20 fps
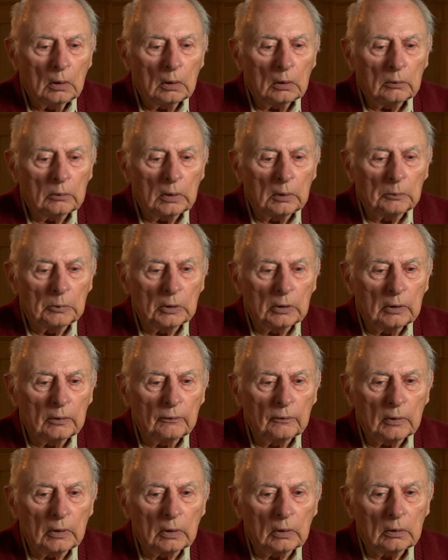We
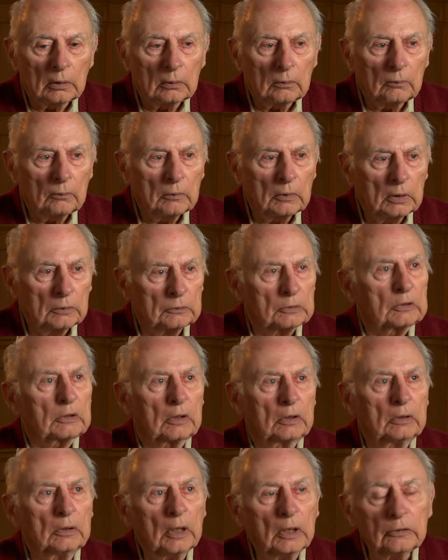believed that there was
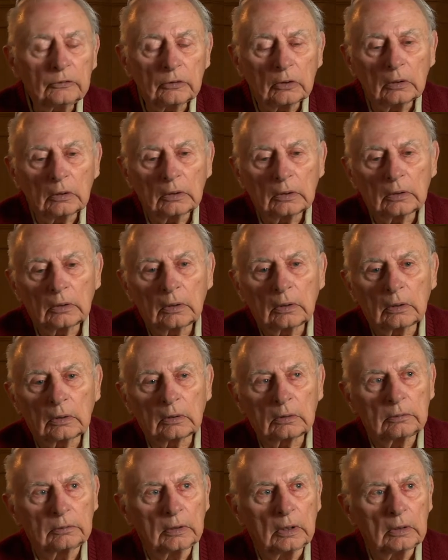conditions
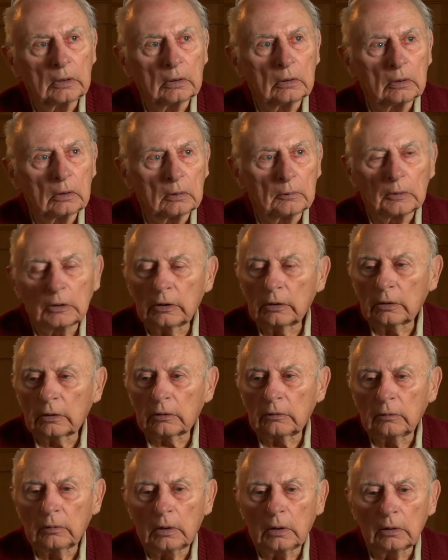that created
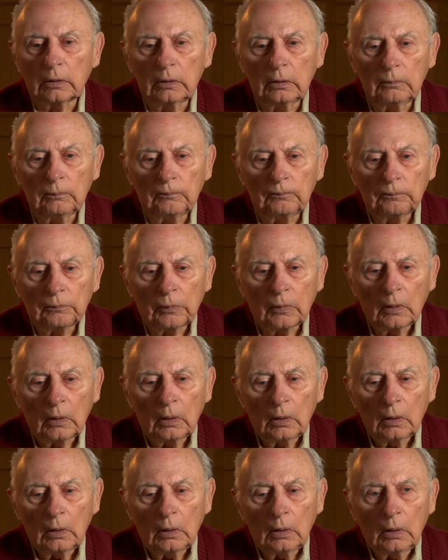homosexuality,
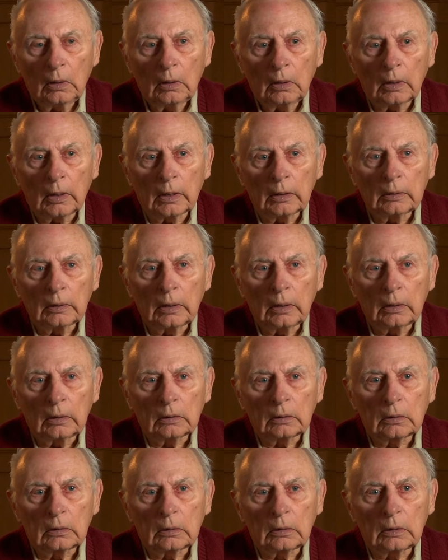and
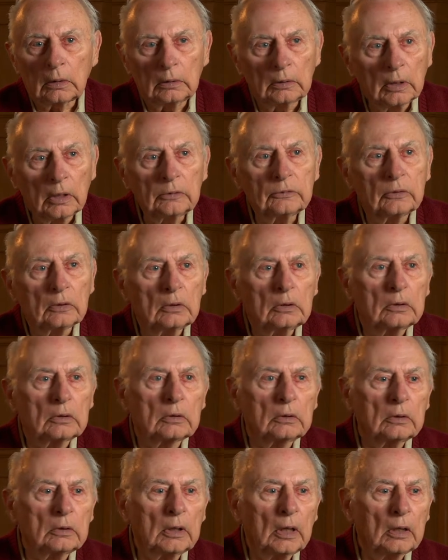that conditions
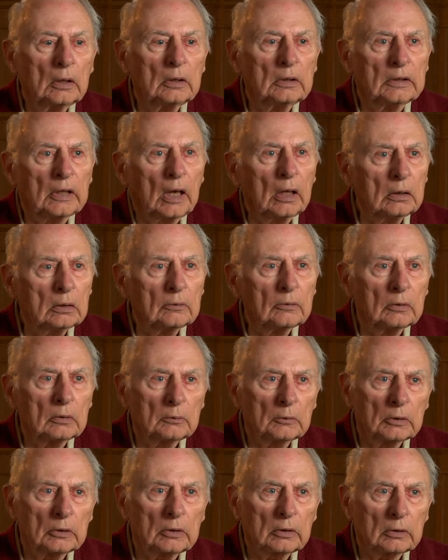could get us out of
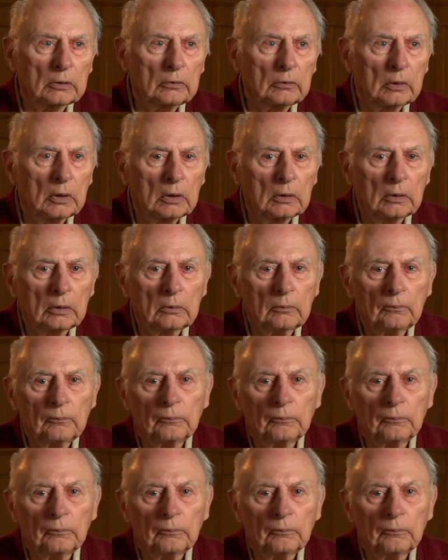homosexuality.